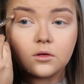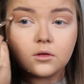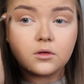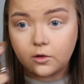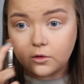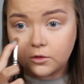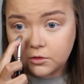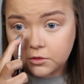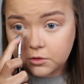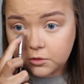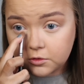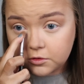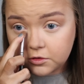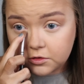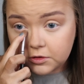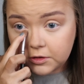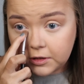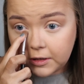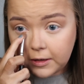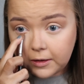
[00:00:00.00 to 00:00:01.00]
Also
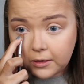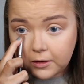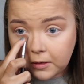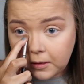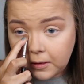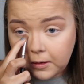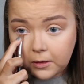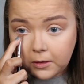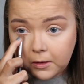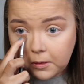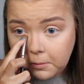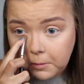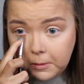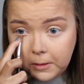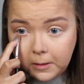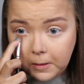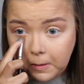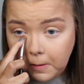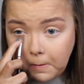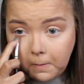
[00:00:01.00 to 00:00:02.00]
just take a little
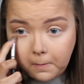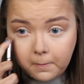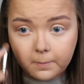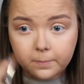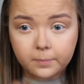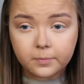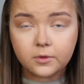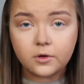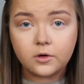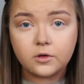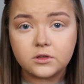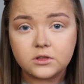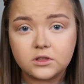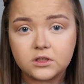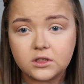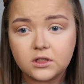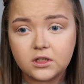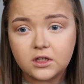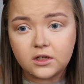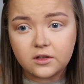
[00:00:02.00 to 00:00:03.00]
bit
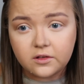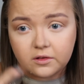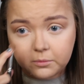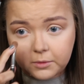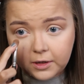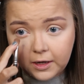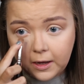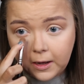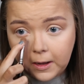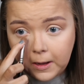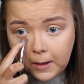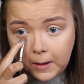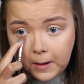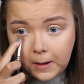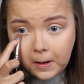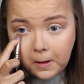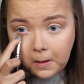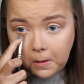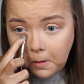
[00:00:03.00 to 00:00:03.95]
underneath my eye.